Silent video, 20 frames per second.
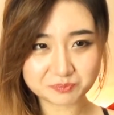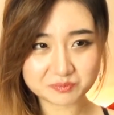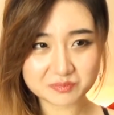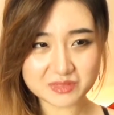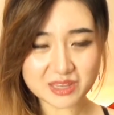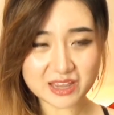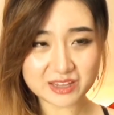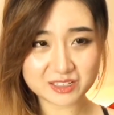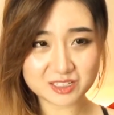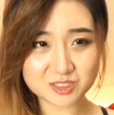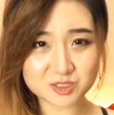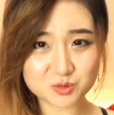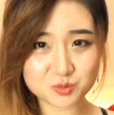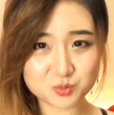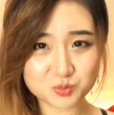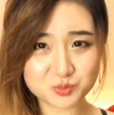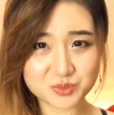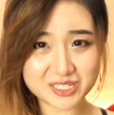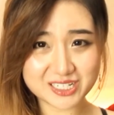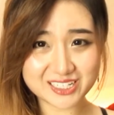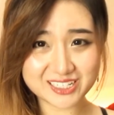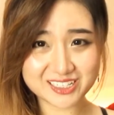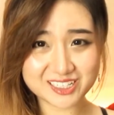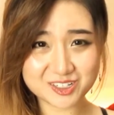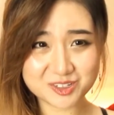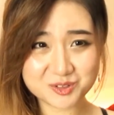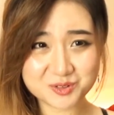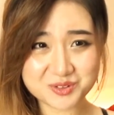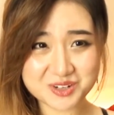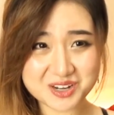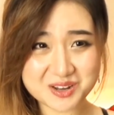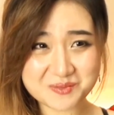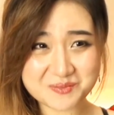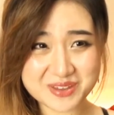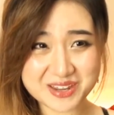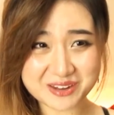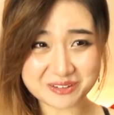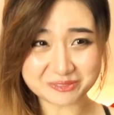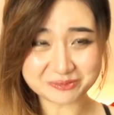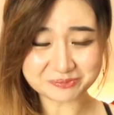That is really
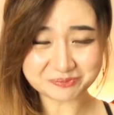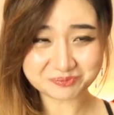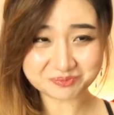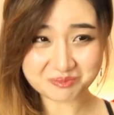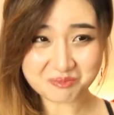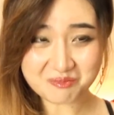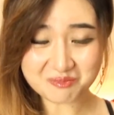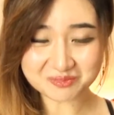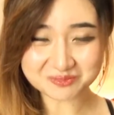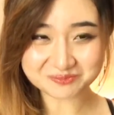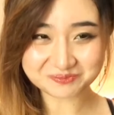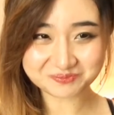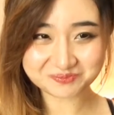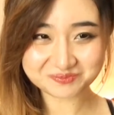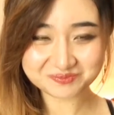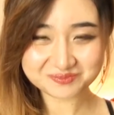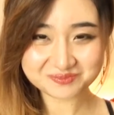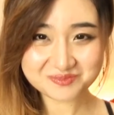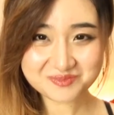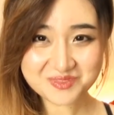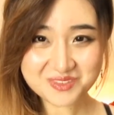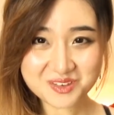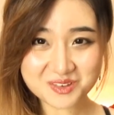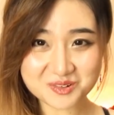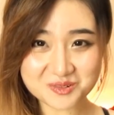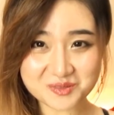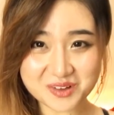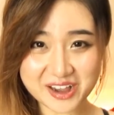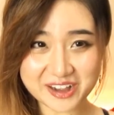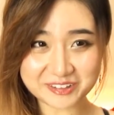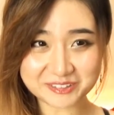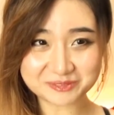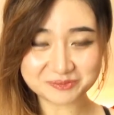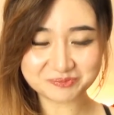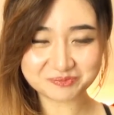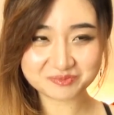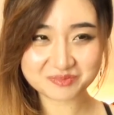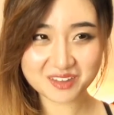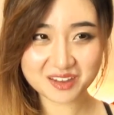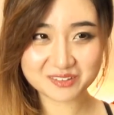creamy. Wow.
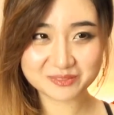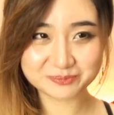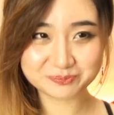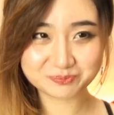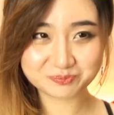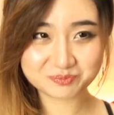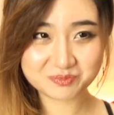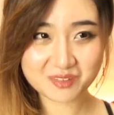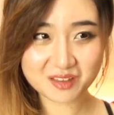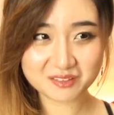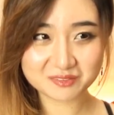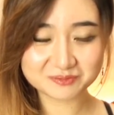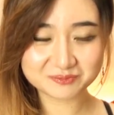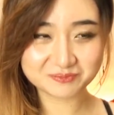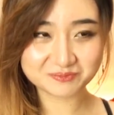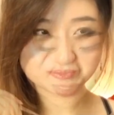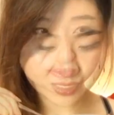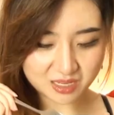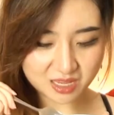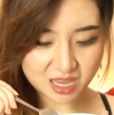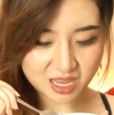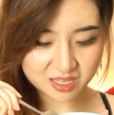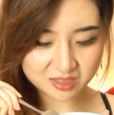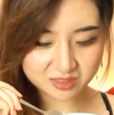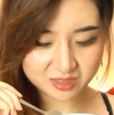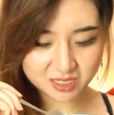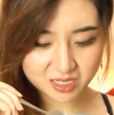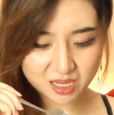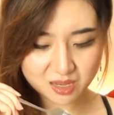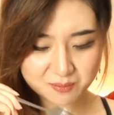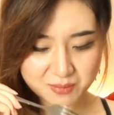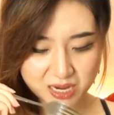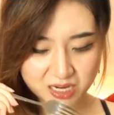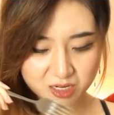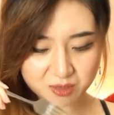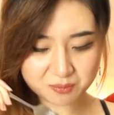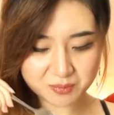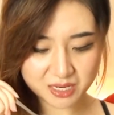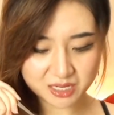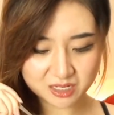But I think I might
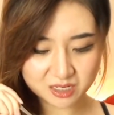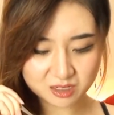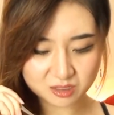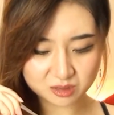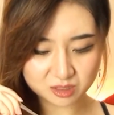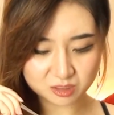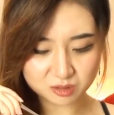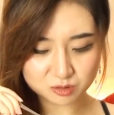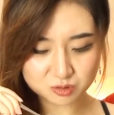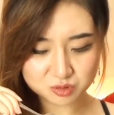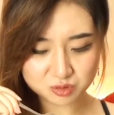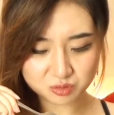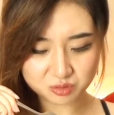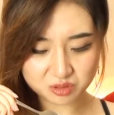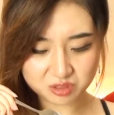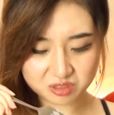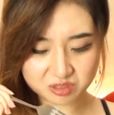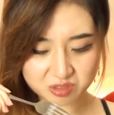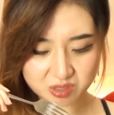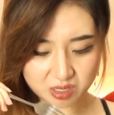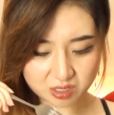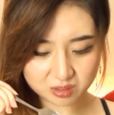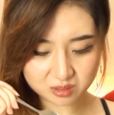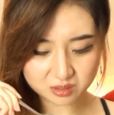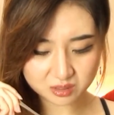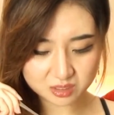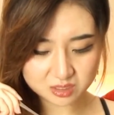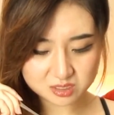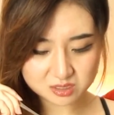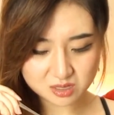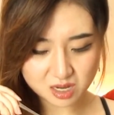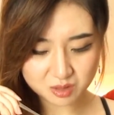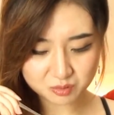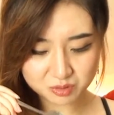have made it a little too thick. It's not